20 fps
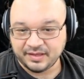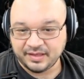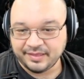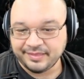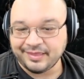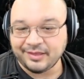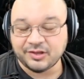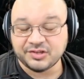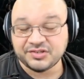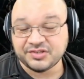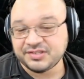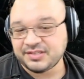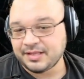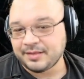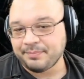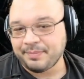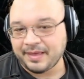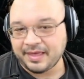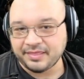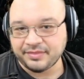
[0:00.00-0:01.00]
They also said
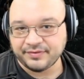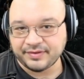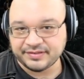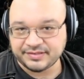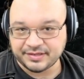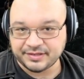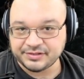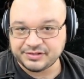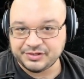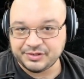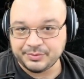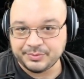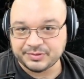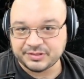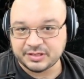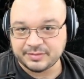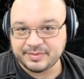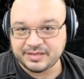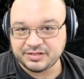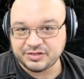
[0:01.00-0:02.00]
that Path of Exile 2 was
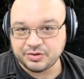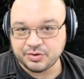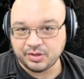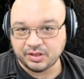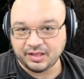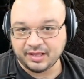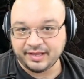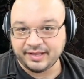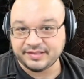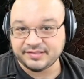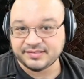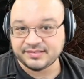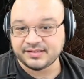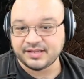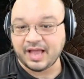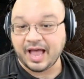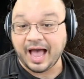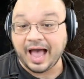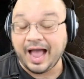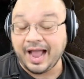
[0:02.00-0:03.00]
going to be two clients.
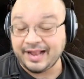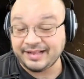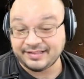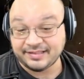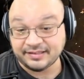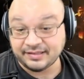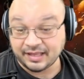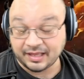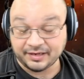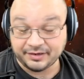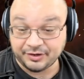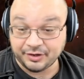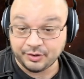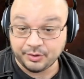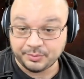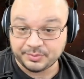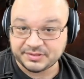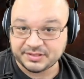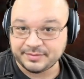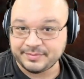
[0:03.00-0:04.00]
I did not know
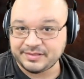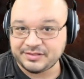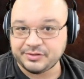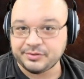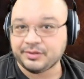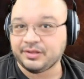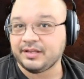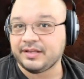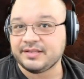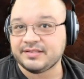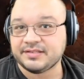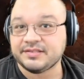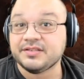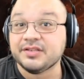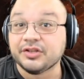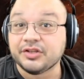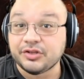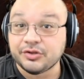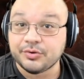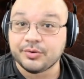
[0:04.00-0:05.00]
it was going to be two clients
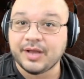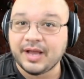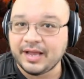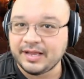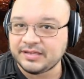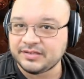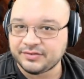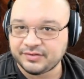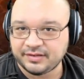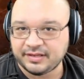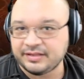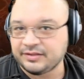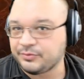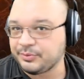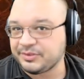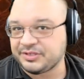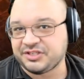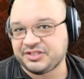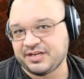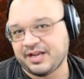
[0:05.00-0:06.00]
until you guys in
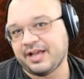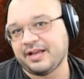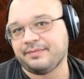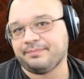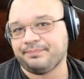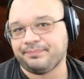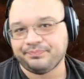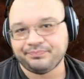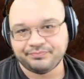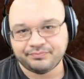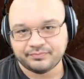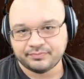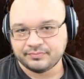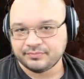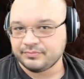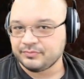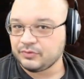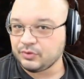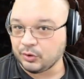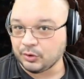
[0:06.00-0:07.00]
Twitch chat
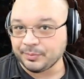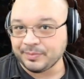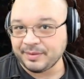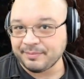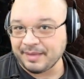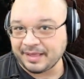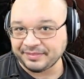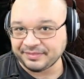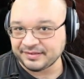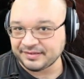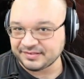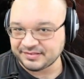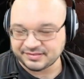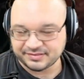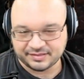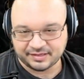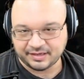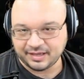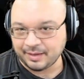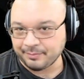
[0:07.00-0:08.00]
told me about
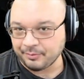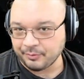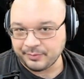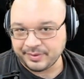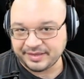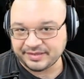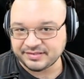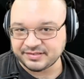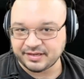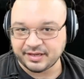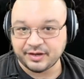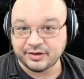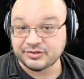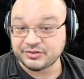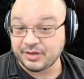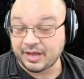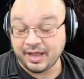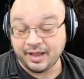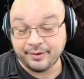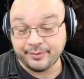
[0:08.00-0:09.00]
this a couple weeks ago.
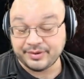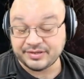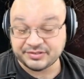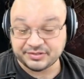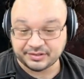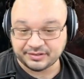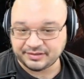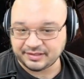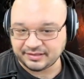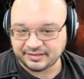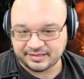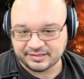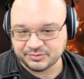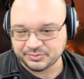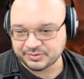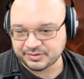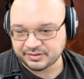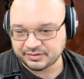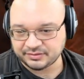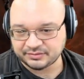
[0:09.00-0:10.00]
So I always thought that these
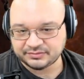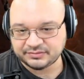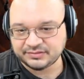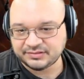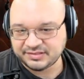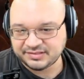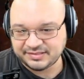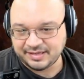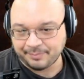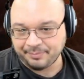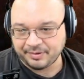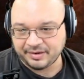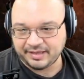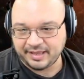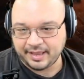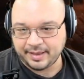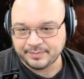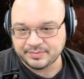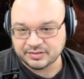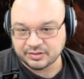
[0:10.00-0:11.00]
were separate
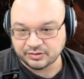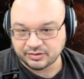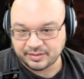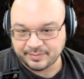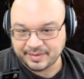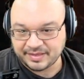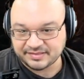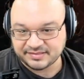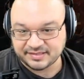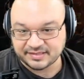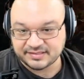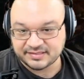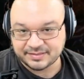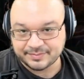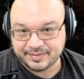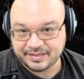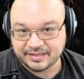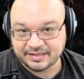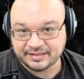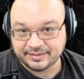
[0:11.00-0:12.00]
games. It only made sense to
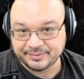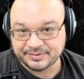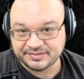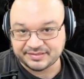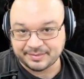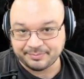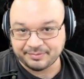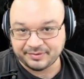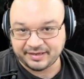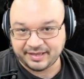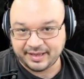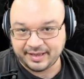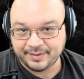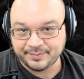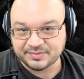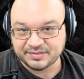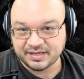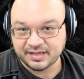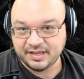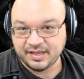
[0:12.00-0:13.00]
me that they were separate games.